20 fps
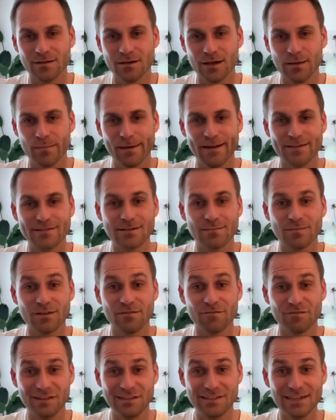about something
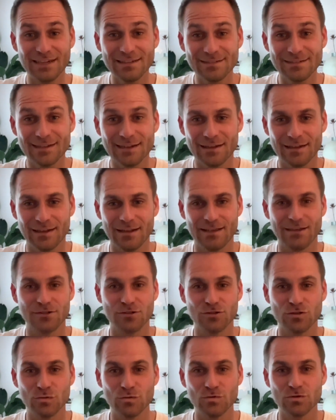fantastic, getting a
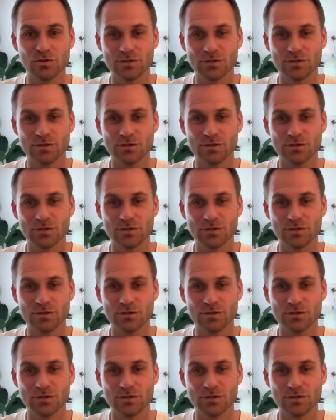juice